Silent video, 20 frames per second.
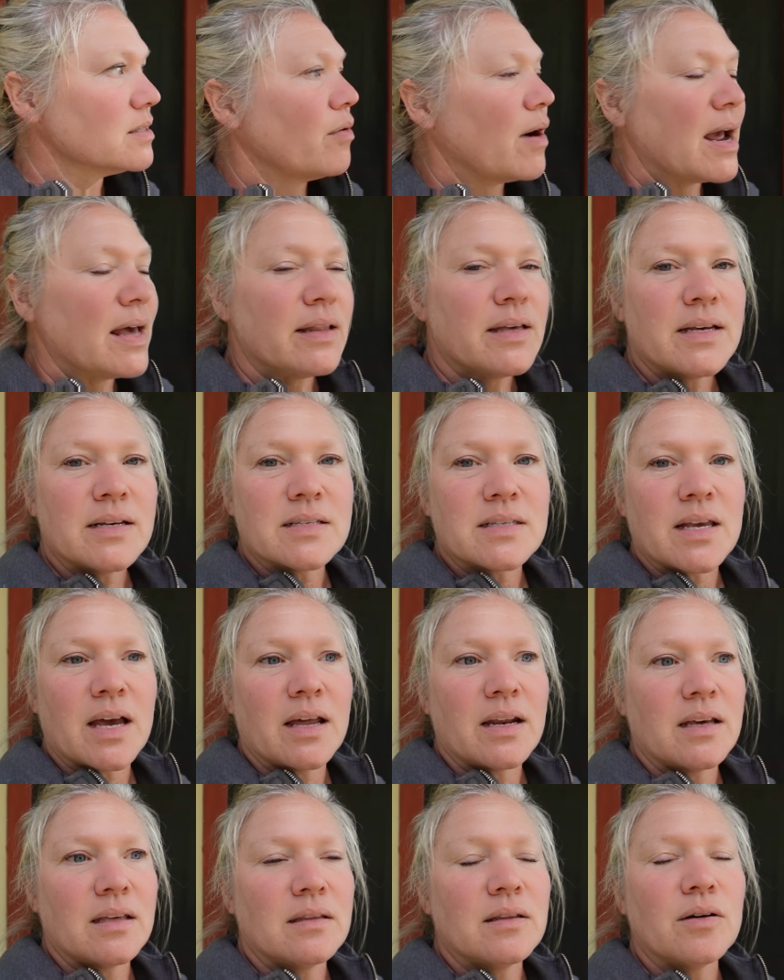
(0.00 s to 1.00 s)
Riley is
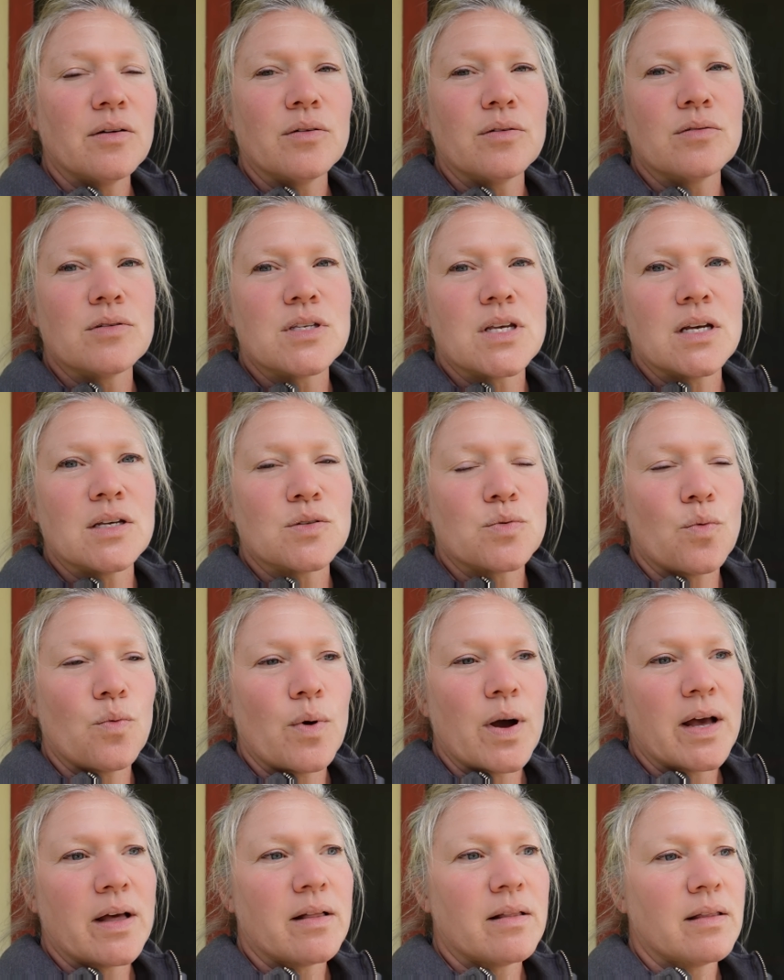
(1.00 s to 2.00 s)
cutting those as
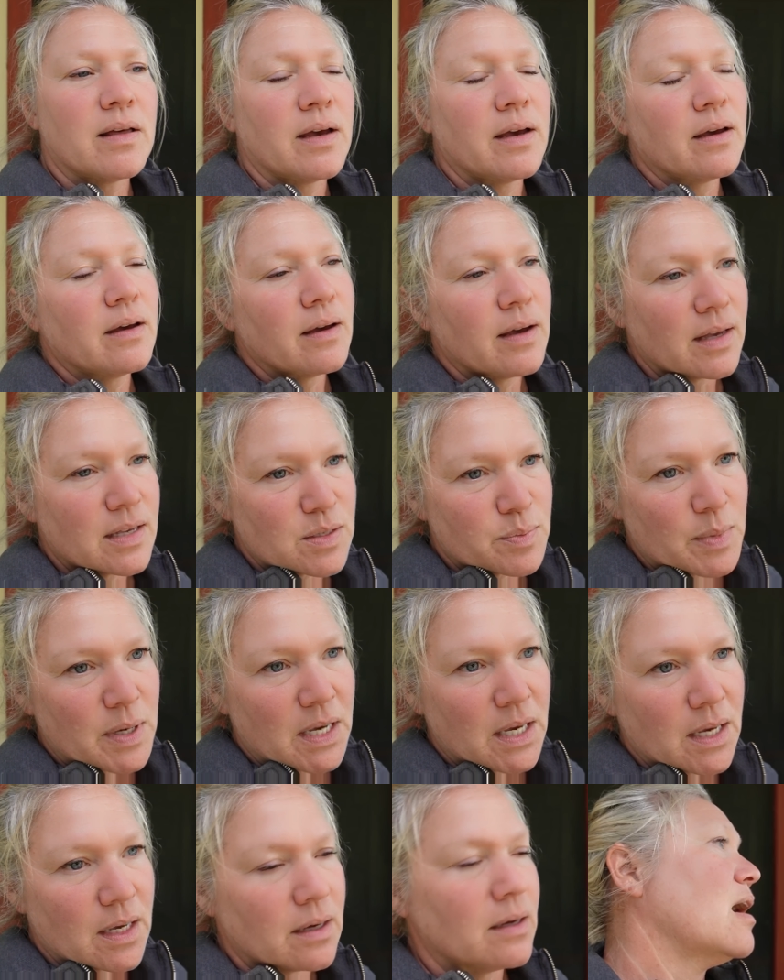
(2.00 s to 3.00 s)
well as
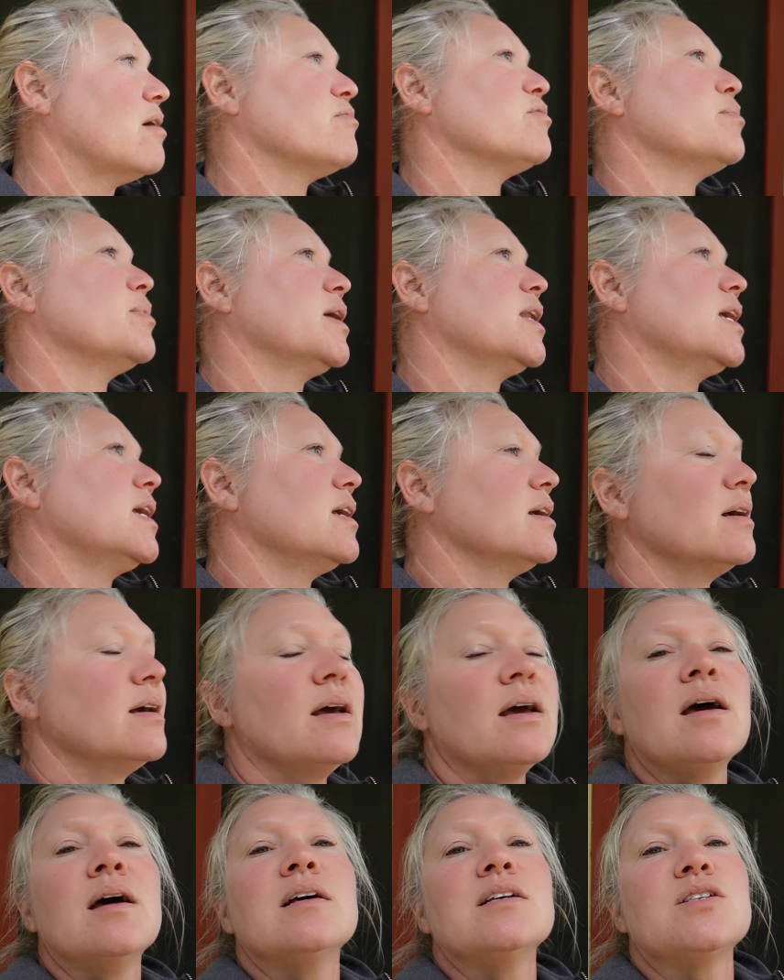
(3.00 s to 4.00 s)
me, everybody.
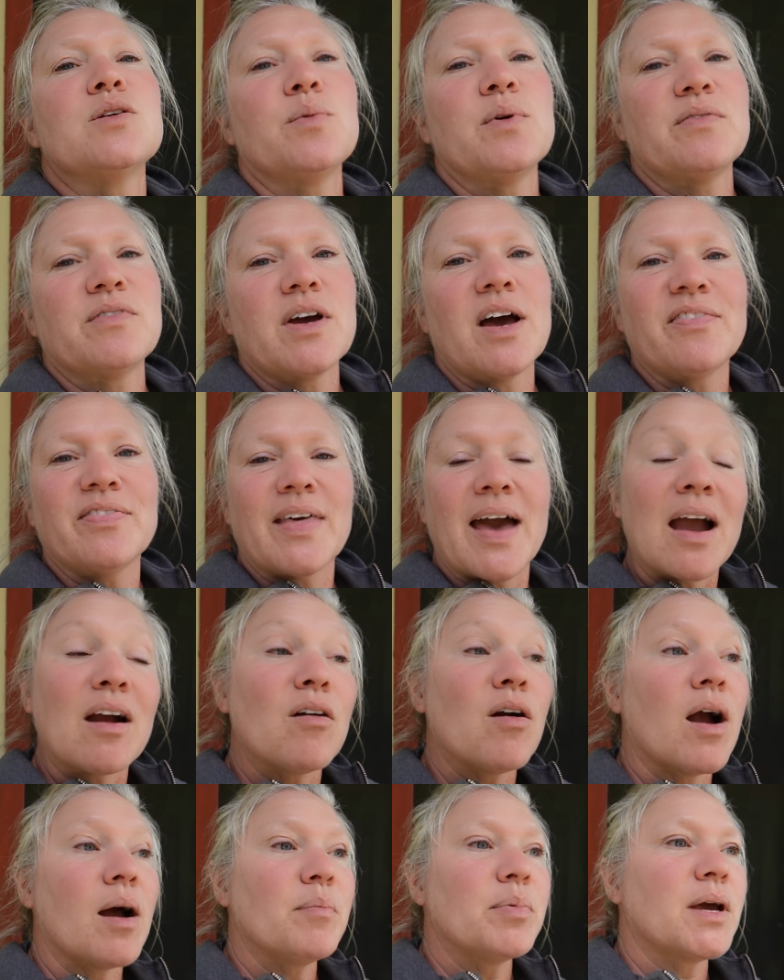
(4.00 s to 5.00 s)
So we've got that
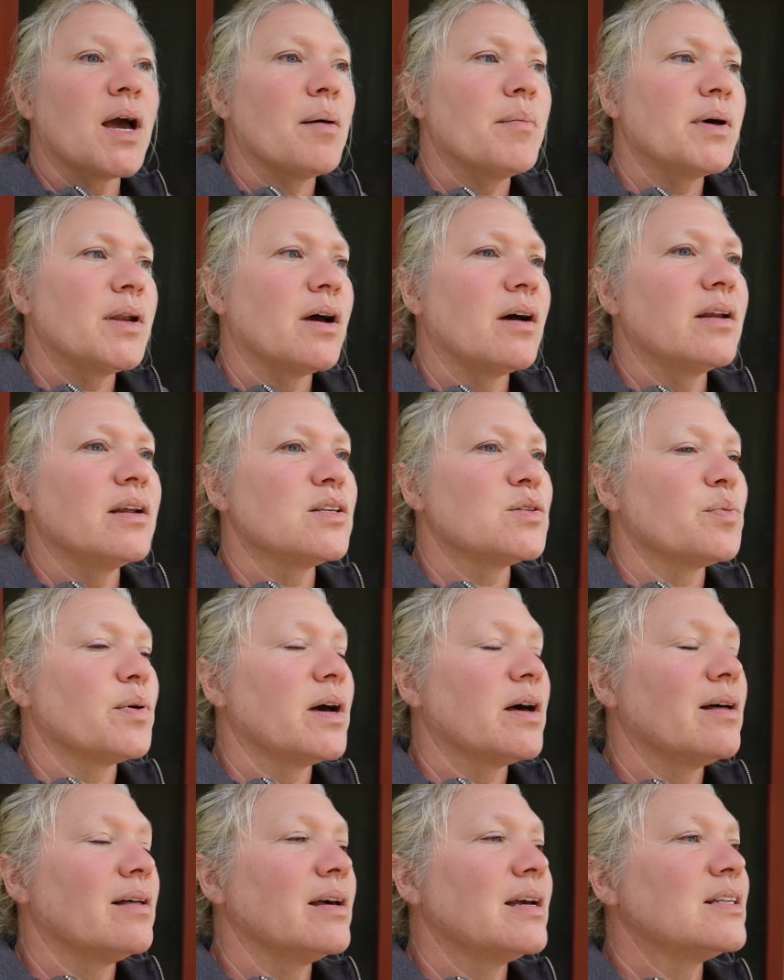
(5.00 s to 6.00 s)
crop coming on as
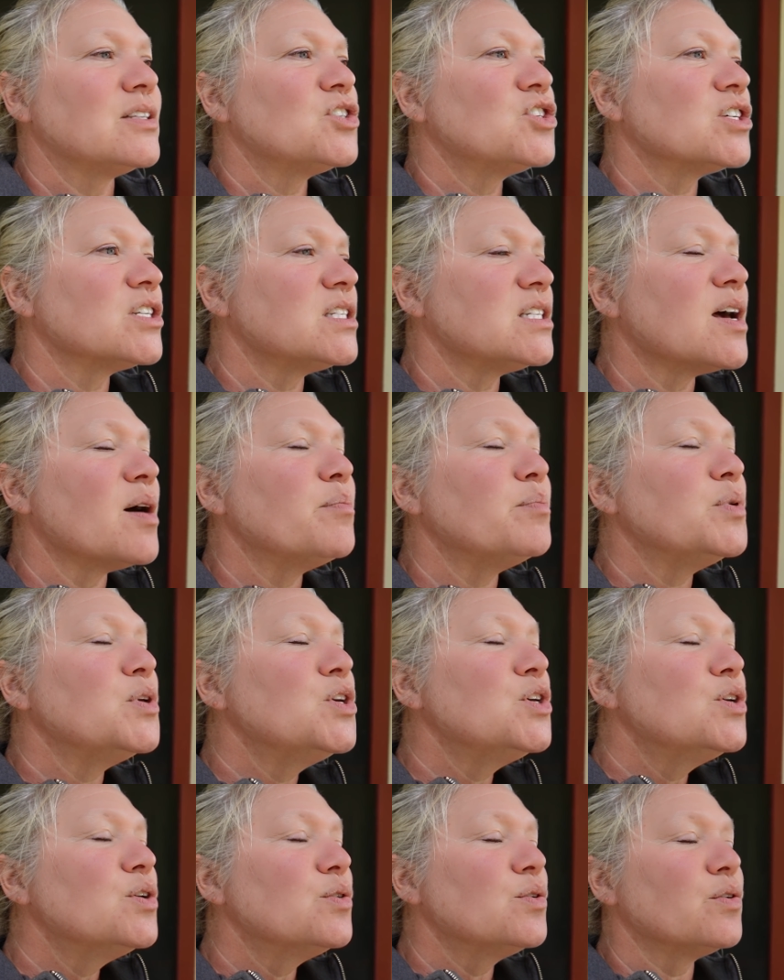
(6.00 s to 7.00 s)
well. It's just a
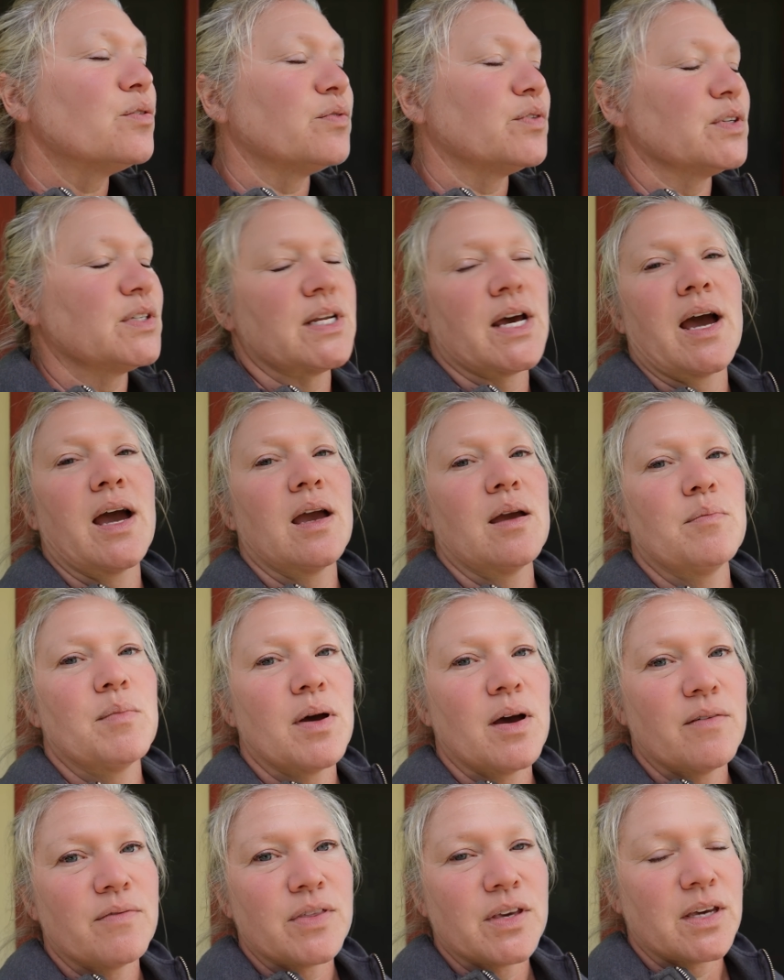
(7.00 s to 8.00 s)
beautiful time
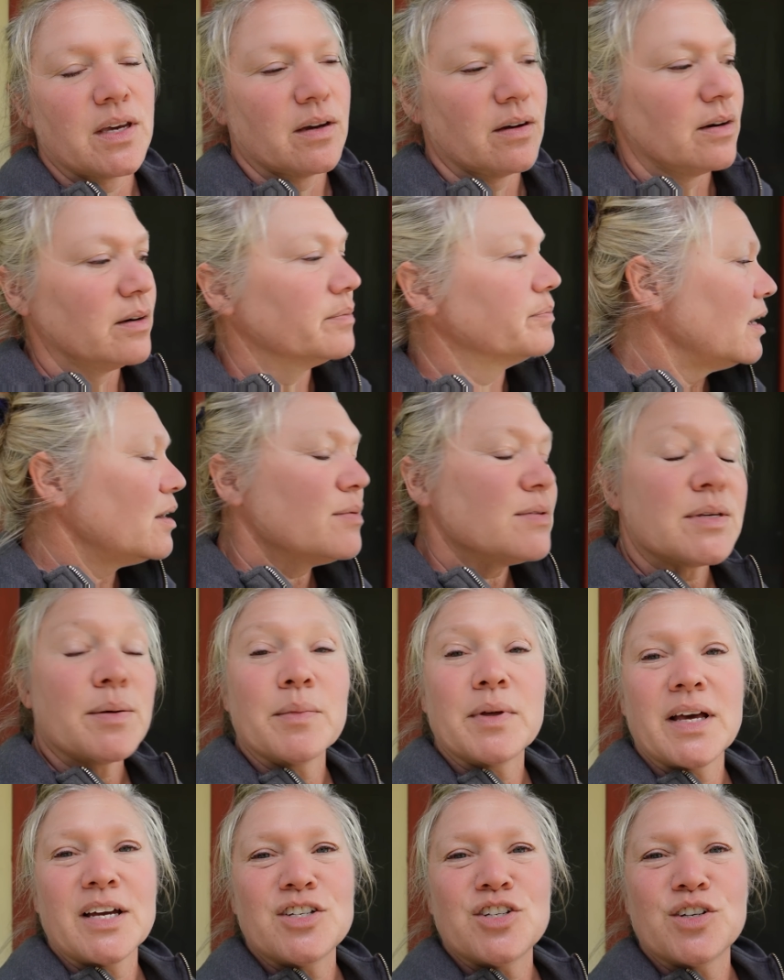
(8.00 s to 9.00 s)
of the year. Anyways,
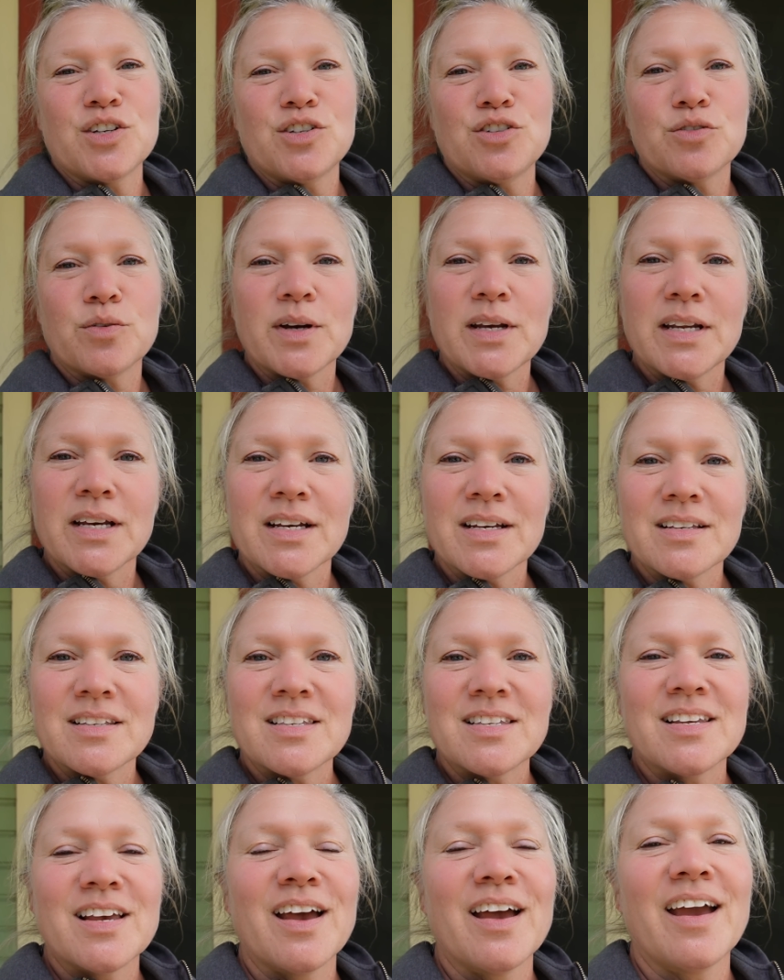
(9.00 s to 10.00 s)
I'm glad you could join
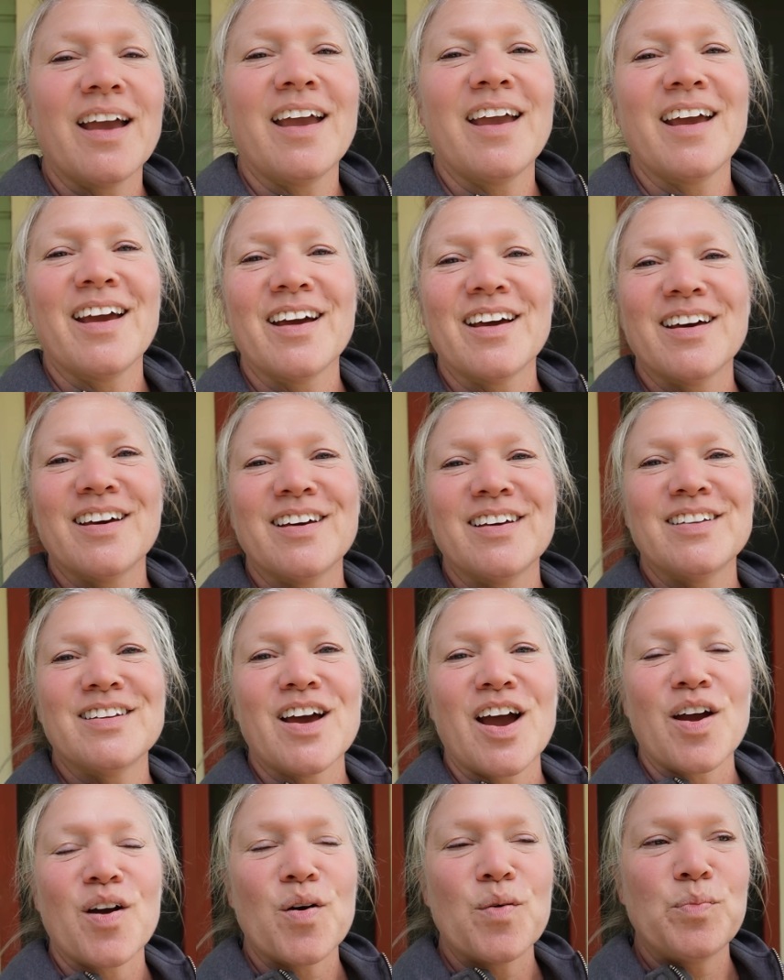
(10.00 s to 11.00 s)
us and
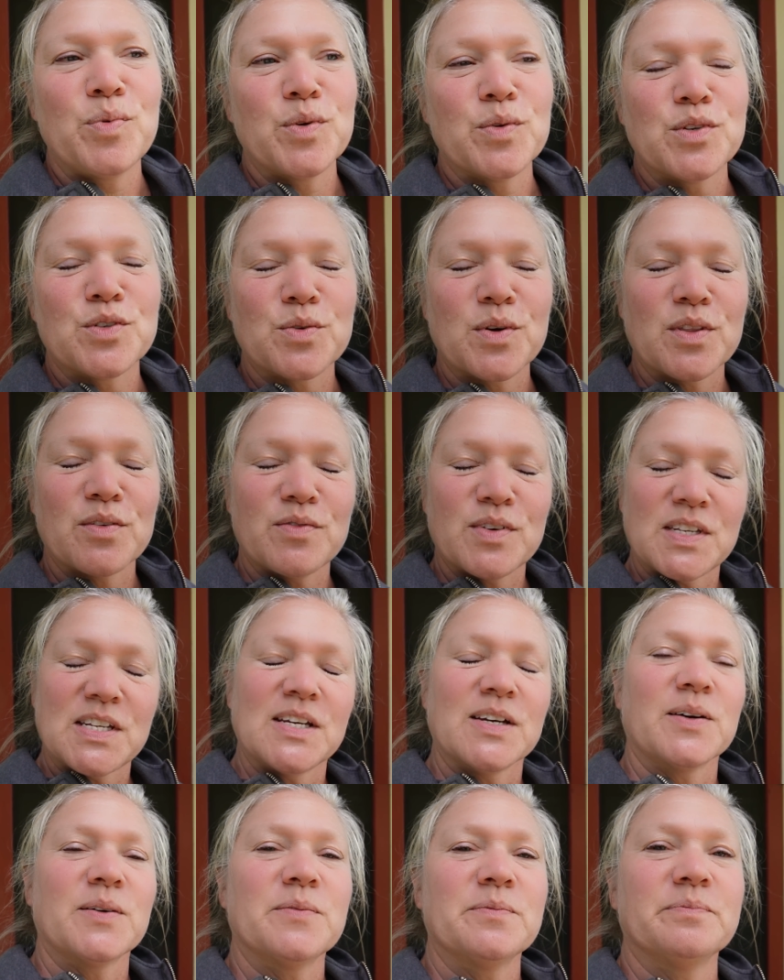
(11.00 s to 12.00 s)
I hope you enjoy the
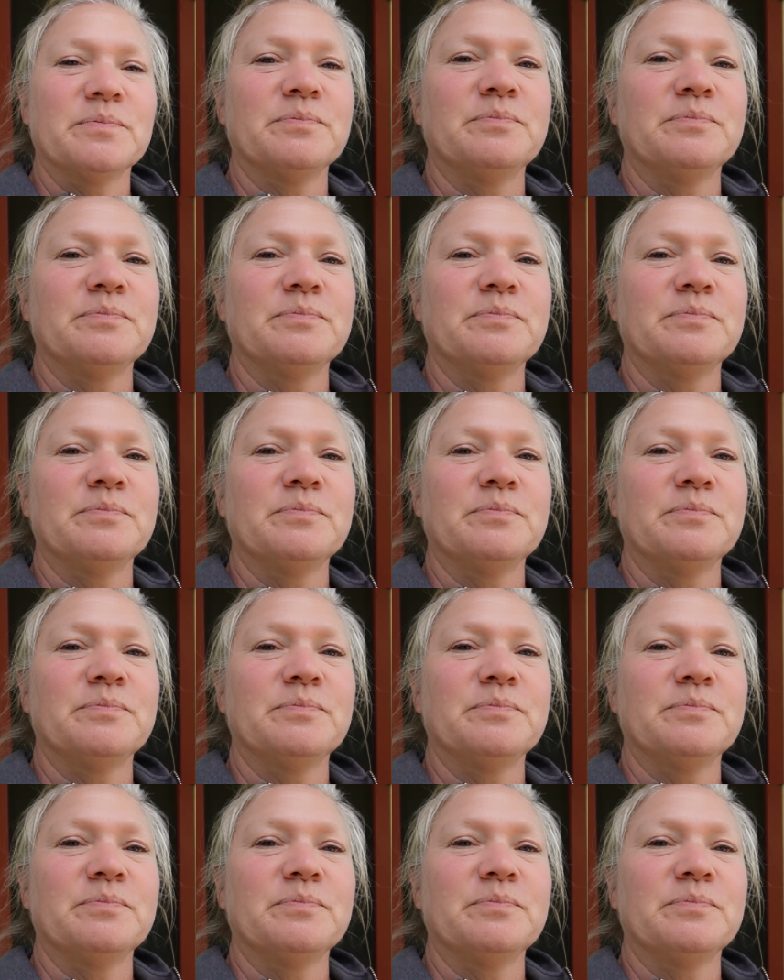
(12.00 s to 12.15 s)
video.